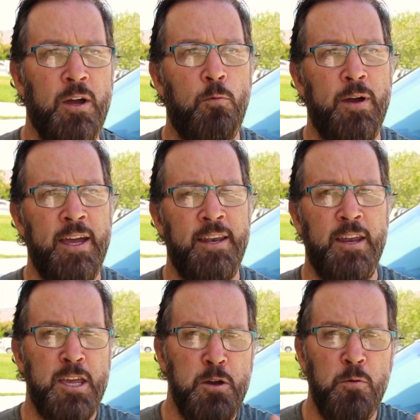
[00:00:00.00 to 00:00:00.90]
when
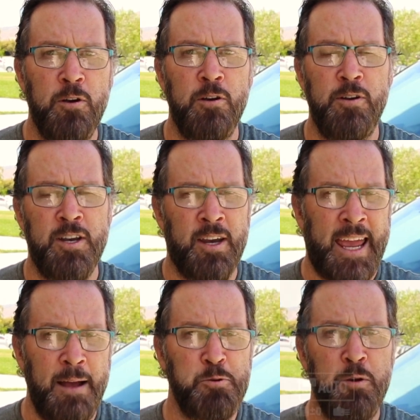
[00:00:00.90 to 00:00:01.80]
you are
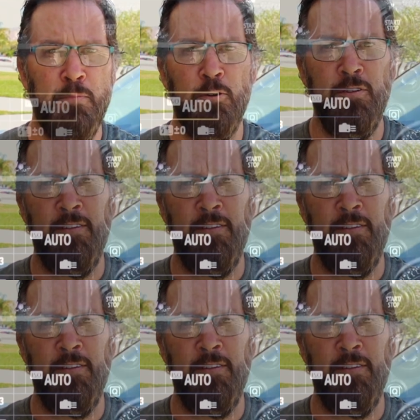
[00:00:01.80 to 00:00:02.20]
capturing birds